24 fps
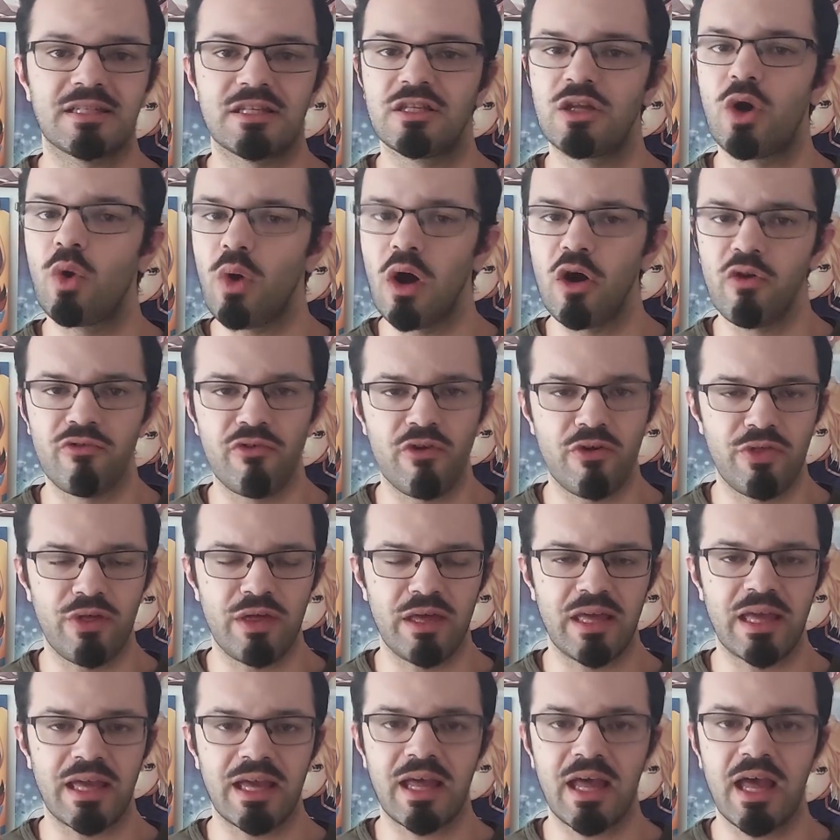no
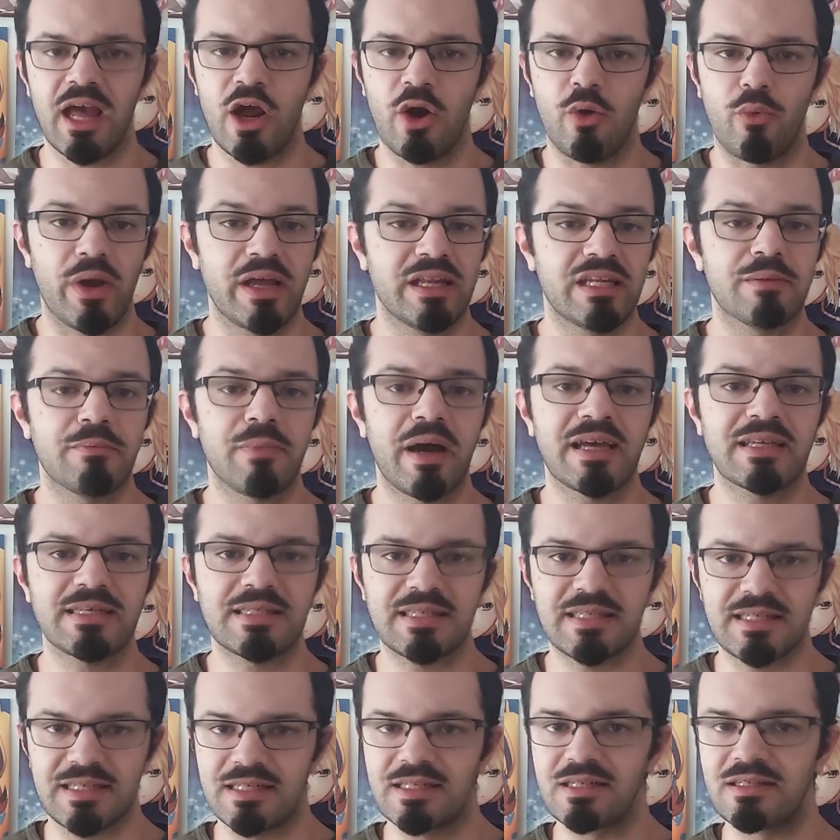overthinking, randomize,
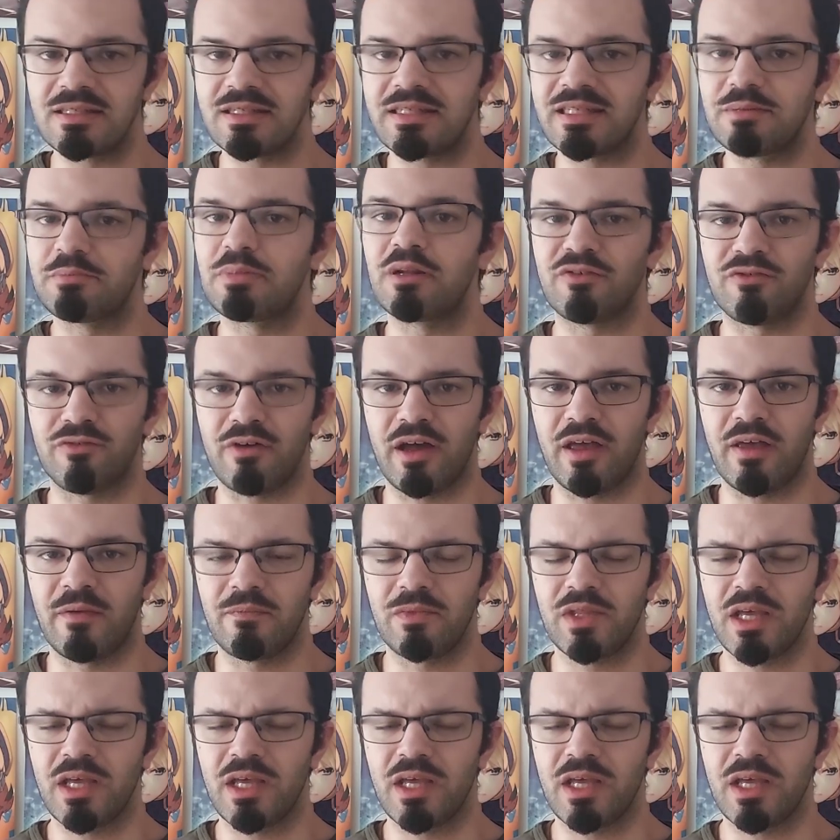steal, simplify.